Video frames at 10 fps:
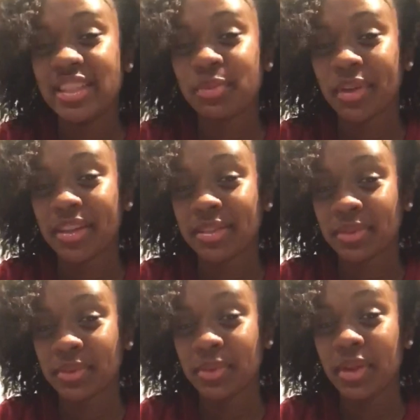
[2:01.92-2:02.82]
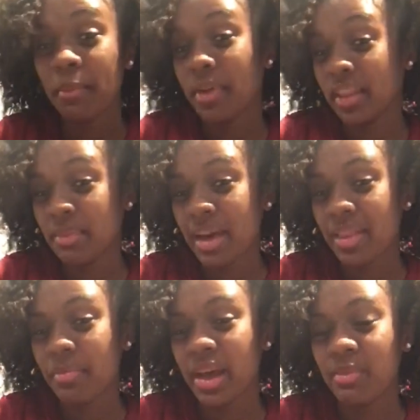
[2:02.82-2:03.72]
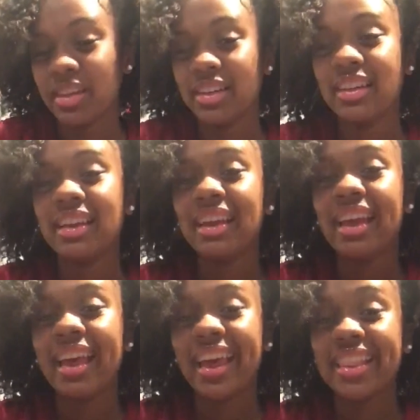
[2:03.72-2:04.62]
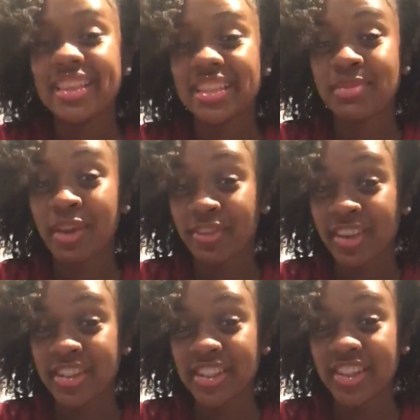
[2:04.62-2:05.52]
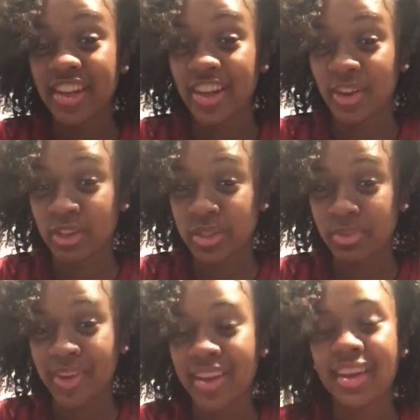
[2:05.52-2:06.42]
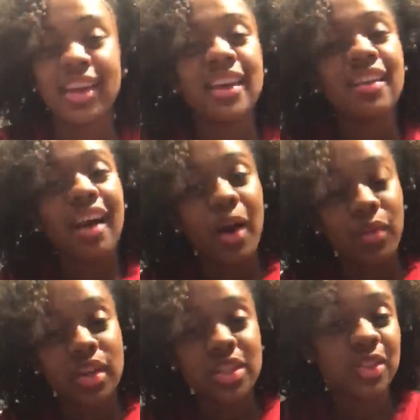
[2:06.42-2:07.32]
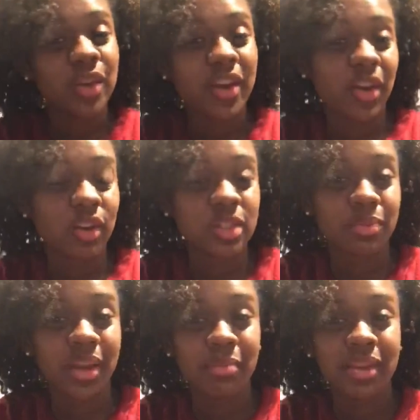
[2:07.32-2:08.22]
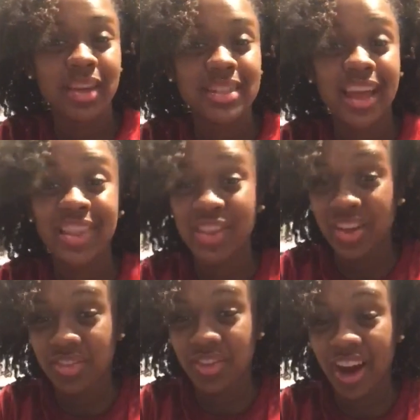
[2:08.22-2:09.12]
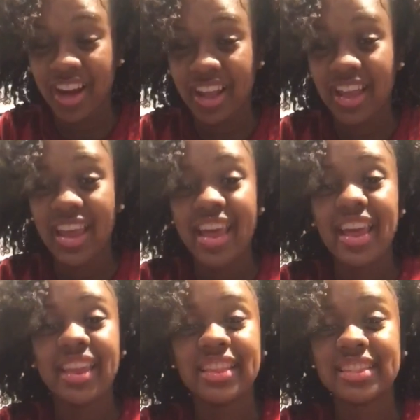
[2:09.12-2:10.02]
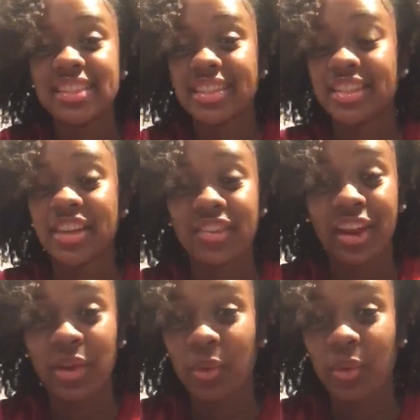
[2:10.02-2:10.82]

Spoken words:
Springs School in Pelham, Alabama. And this is my first year in Girlspring. I wanted to join Girlspring because I love writing, and this is such a great